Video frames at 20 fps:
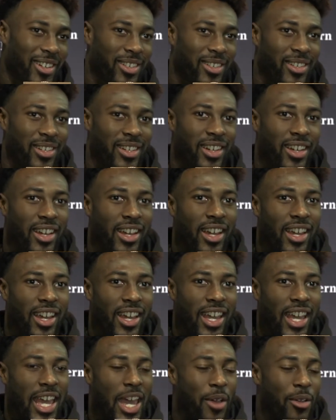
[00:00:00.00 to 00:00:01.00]
So that's a good
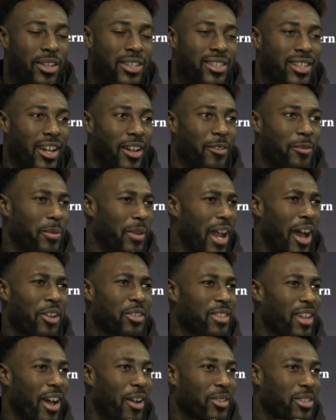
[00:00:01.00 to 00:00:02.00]
point. It was tough, but I
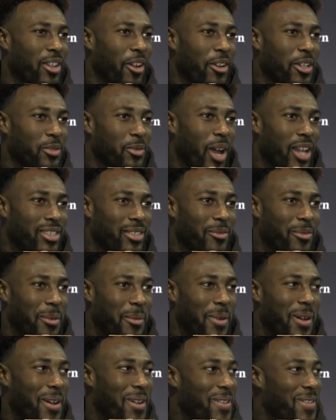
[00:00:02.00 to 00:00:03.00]
was always watching
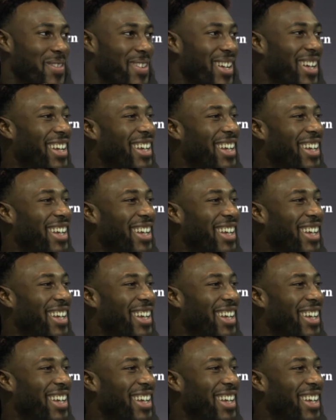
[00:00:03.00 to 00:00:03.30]
from home.